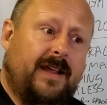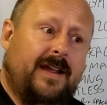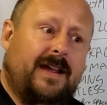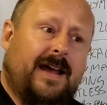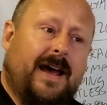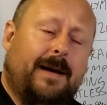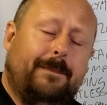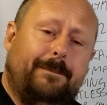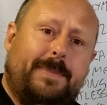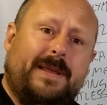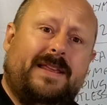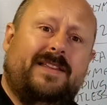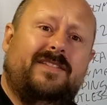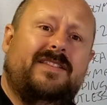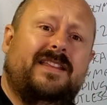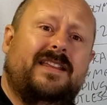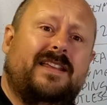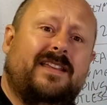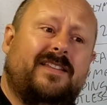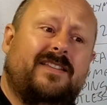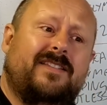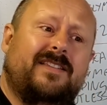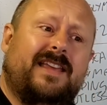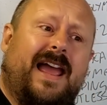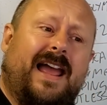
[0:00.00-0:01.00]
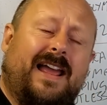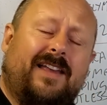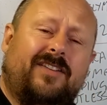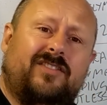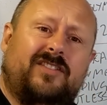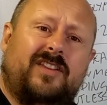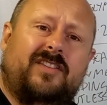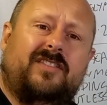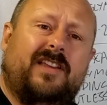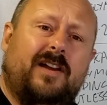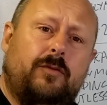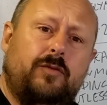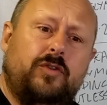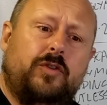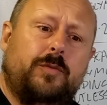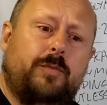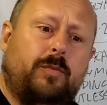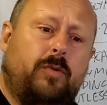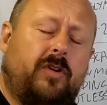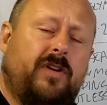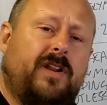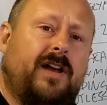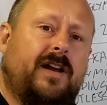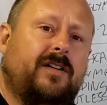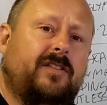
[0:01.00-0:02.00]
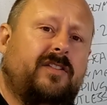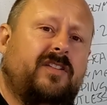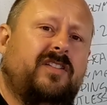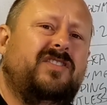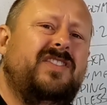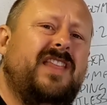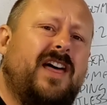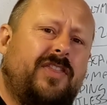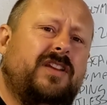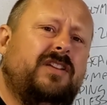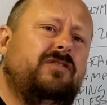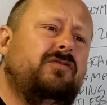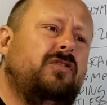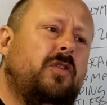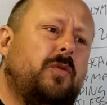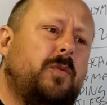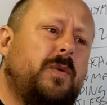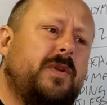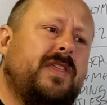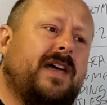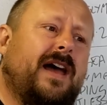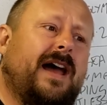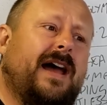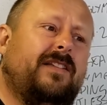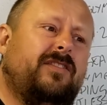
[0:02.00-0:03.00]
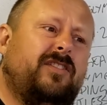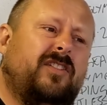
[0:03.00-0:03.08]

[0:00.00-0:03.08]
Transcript: A business has to sell you products. There's nothing wrong with that.